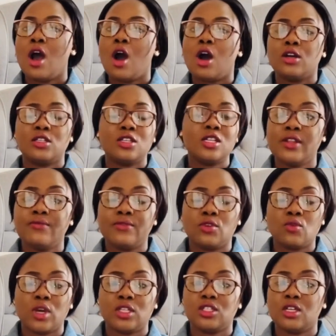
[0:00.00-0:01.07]
also leave the
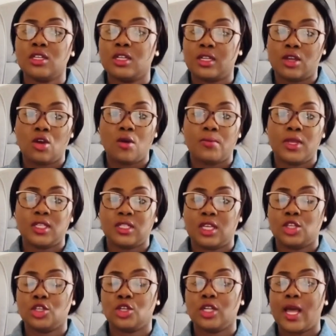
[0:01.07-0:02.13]
question in the comment
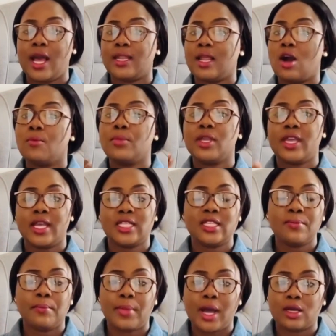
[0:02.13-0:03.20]
section, and I'll be
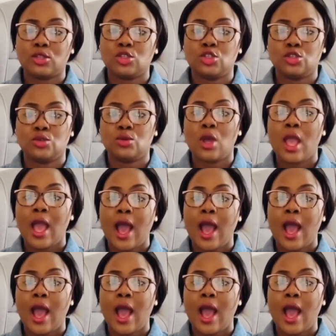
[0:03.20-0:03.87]
getting back to you,